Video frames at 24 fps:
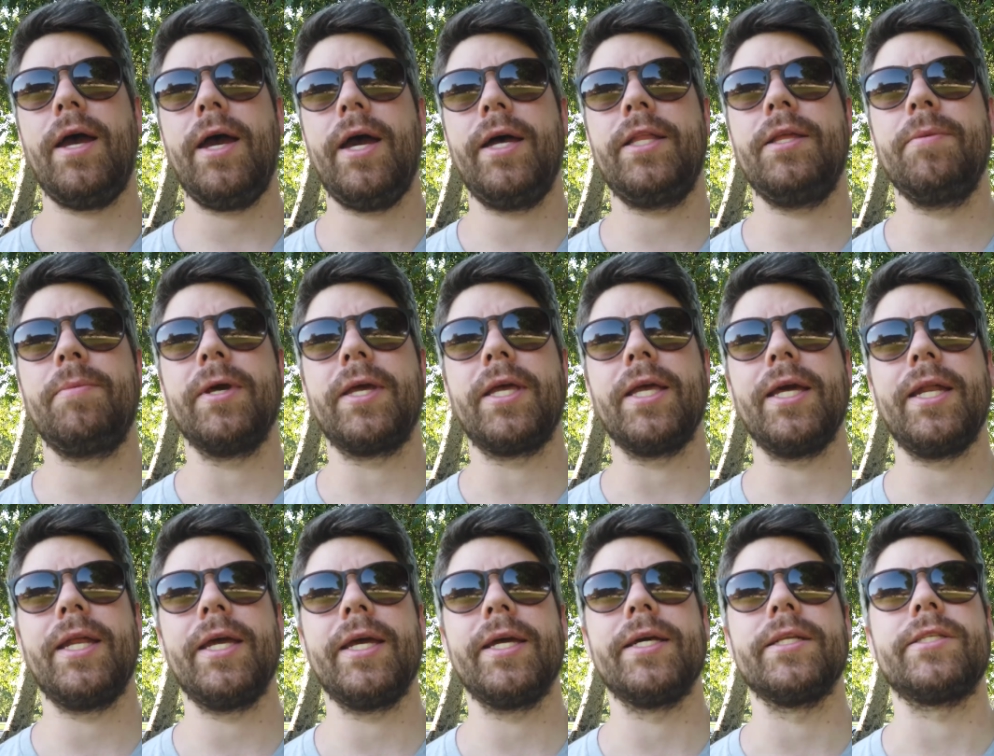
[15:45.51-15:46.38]
at the
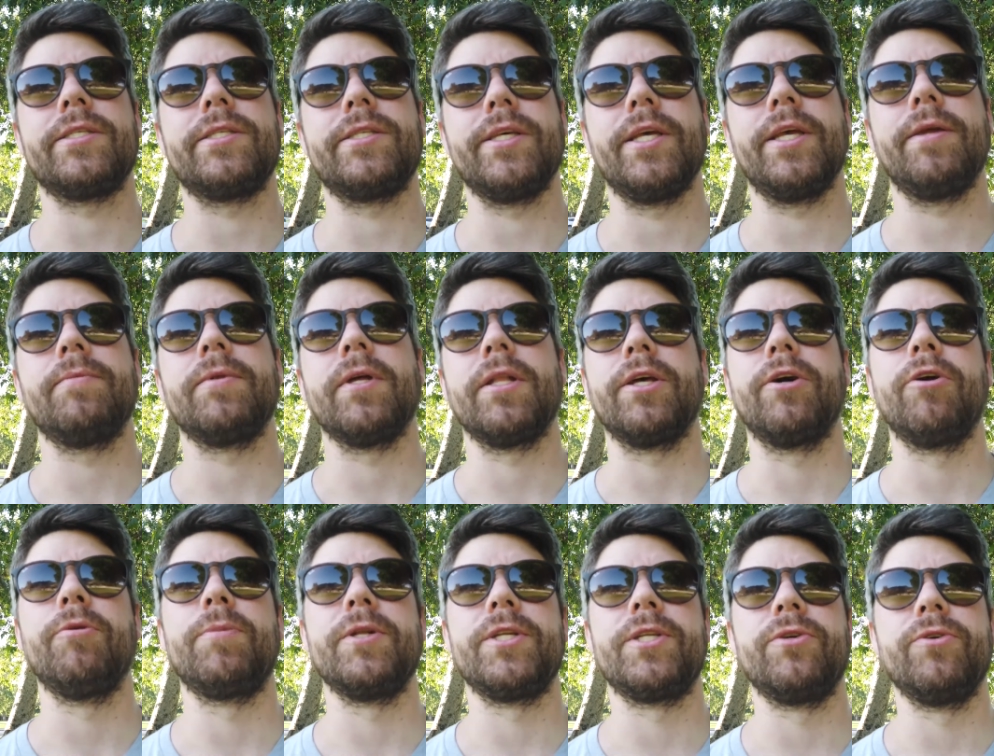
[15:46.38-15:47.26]
beginning it seemed a
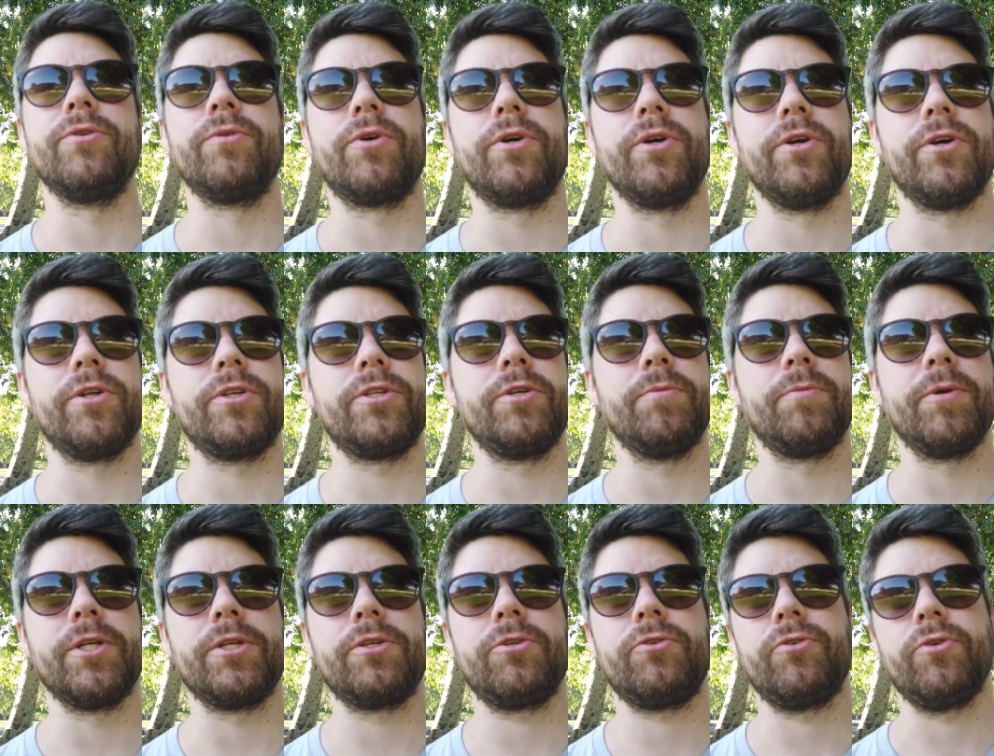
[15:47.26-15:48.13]
little bit too good to
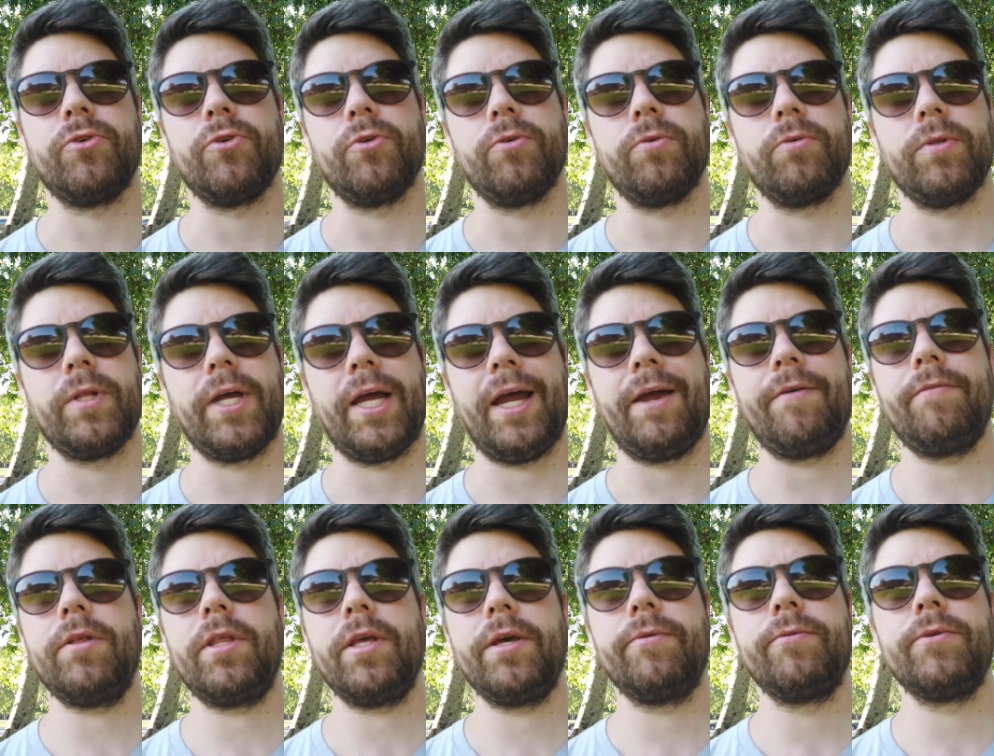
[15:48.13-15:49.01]
be true. Like
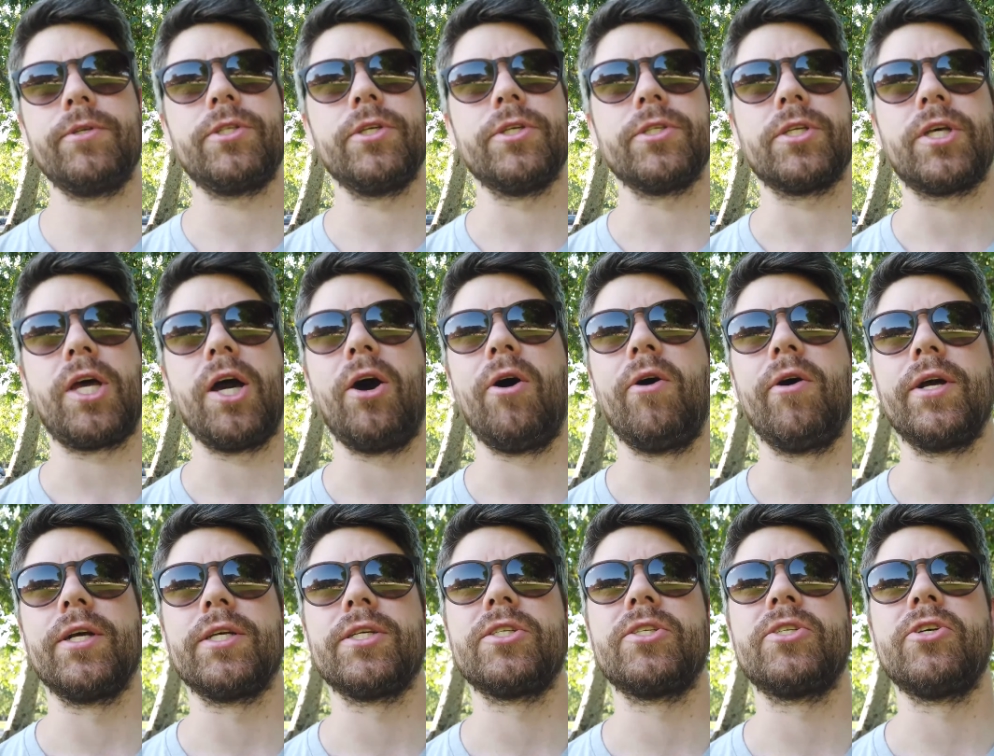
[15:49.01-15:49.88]
everything was just
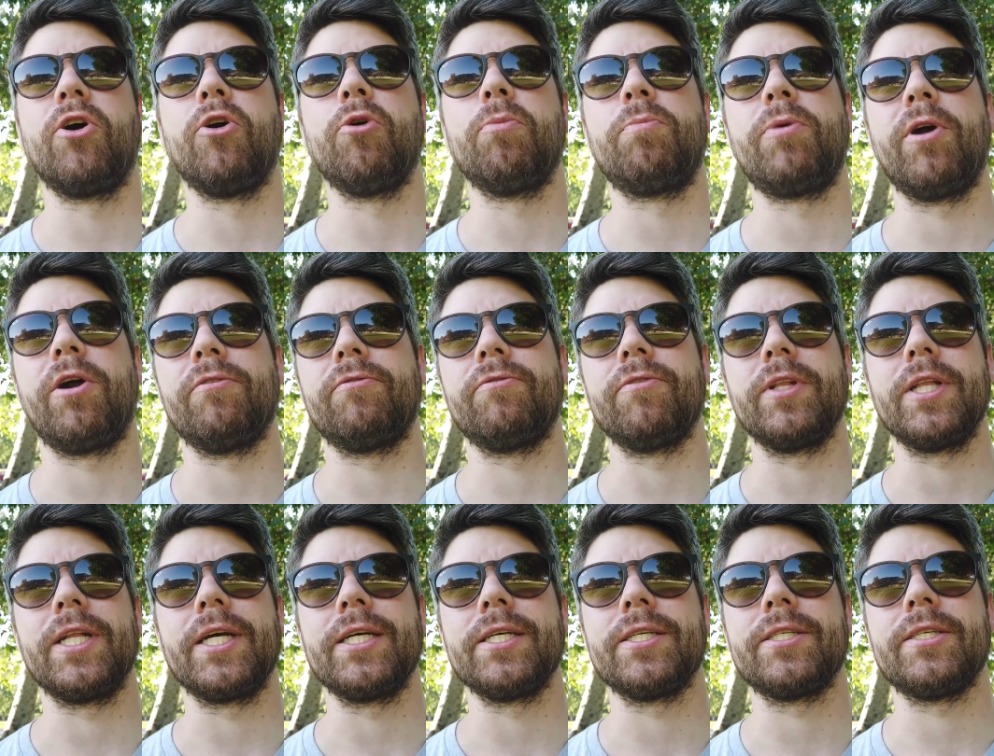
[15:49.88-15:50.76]
going so
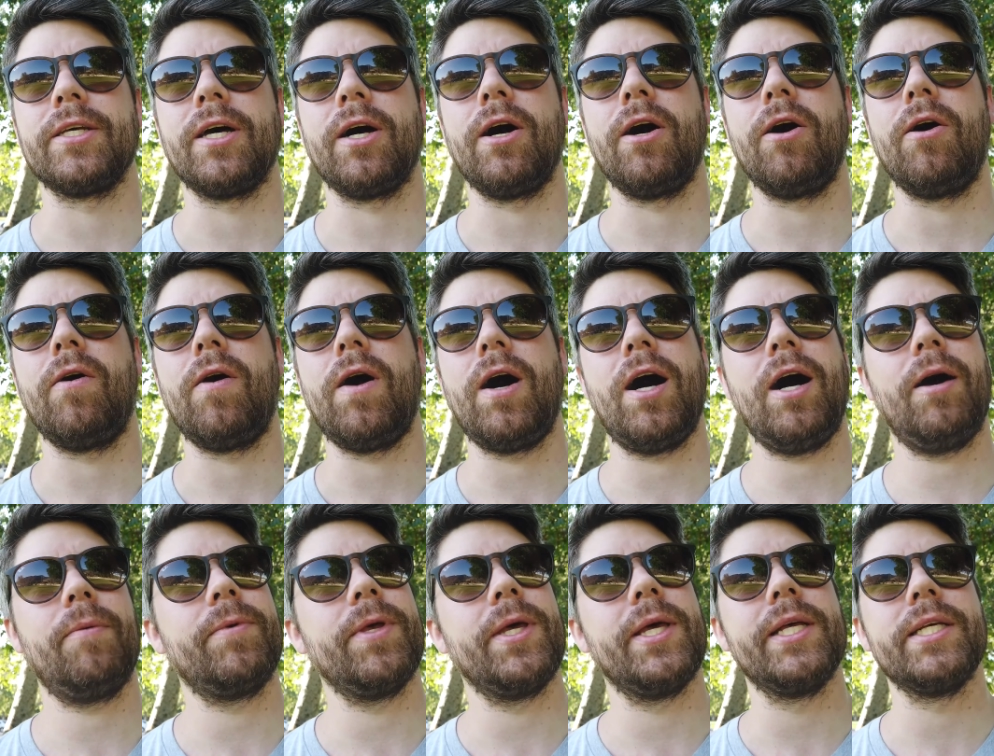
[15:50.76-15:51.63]
perfectly. So
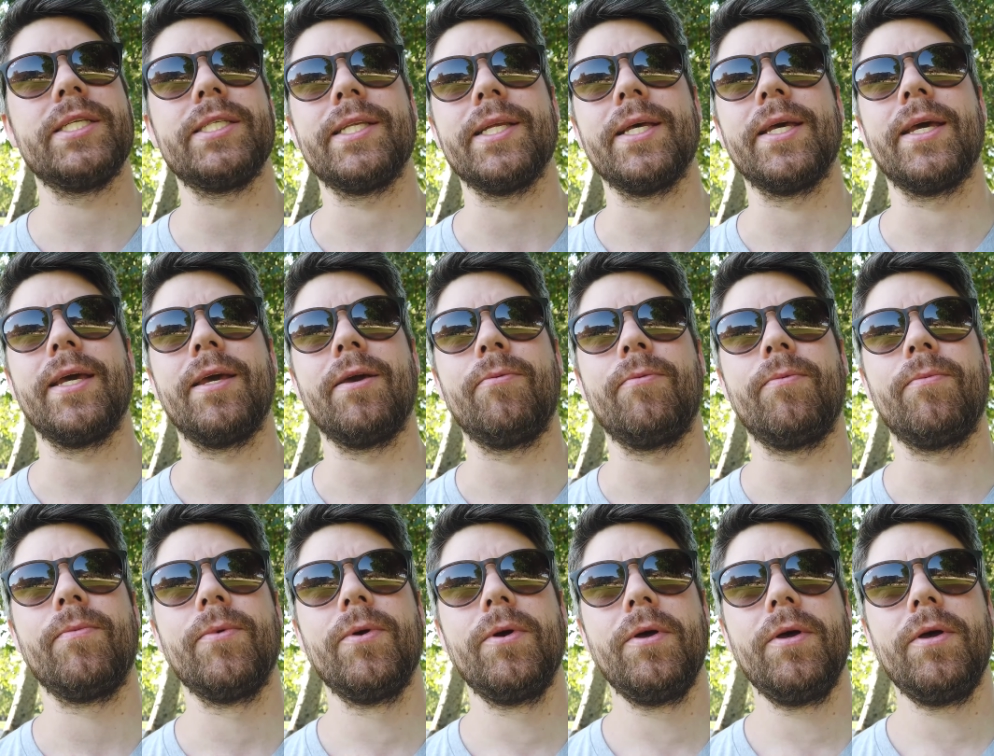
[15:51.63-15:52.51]
obviously
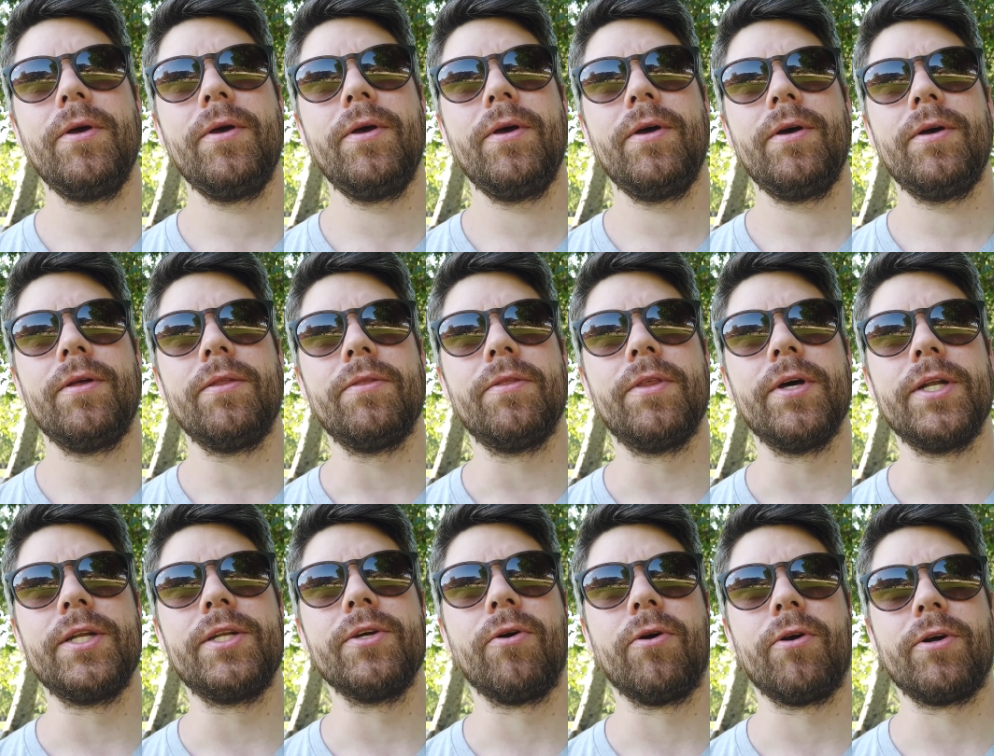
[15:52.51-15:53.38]

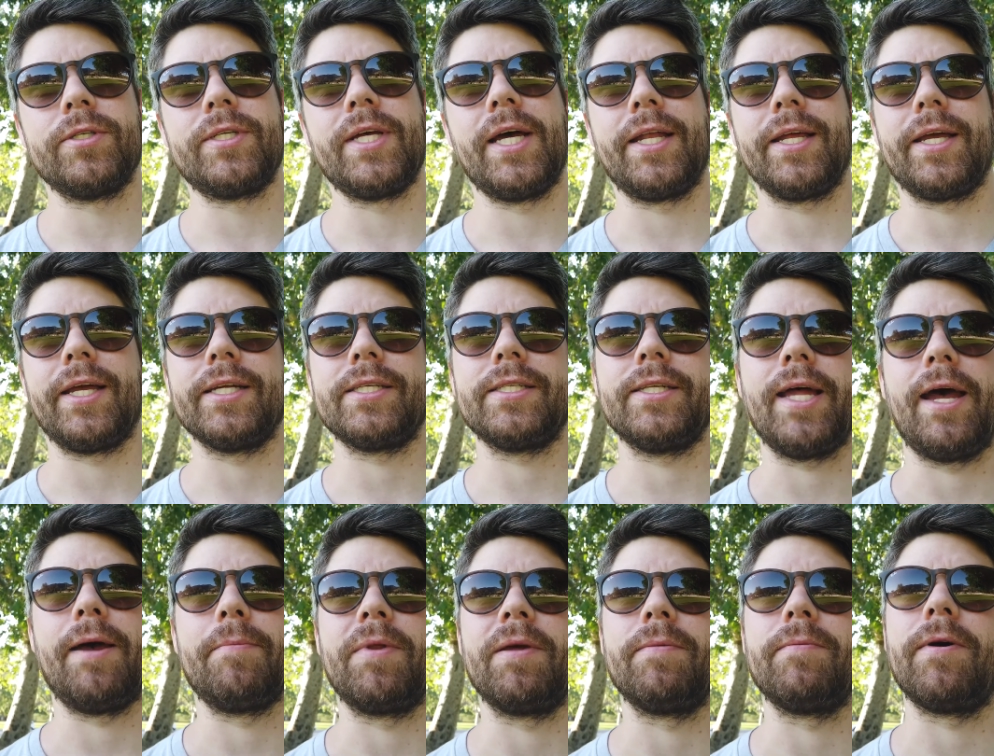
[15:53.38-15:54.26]
the doors had to get
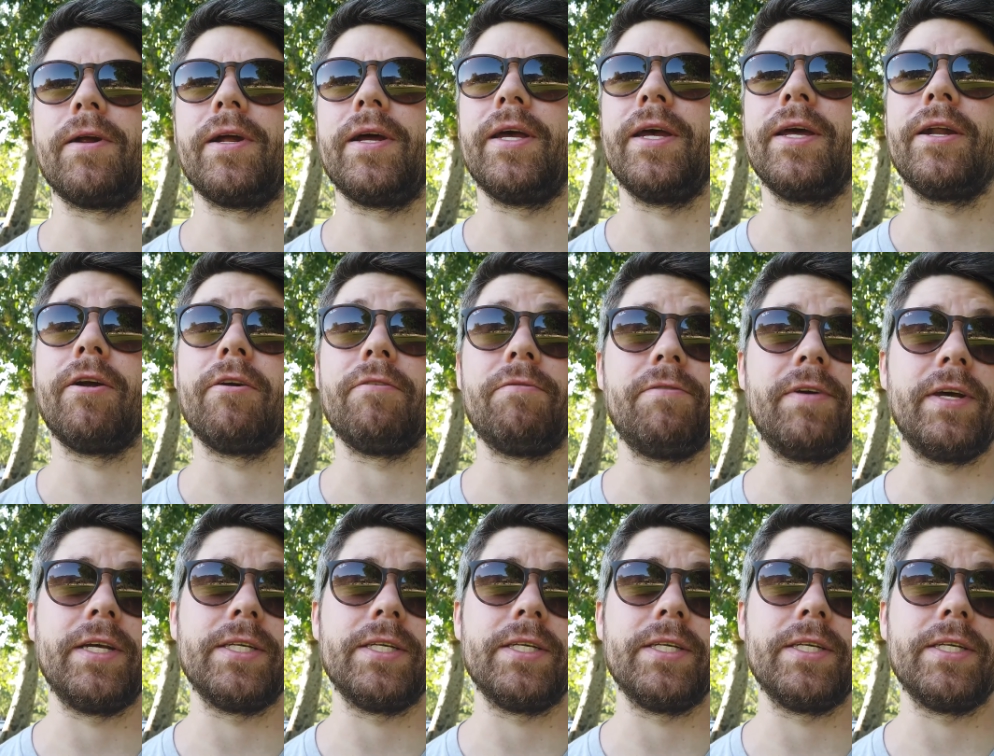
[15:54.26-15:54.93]
slammed in, in our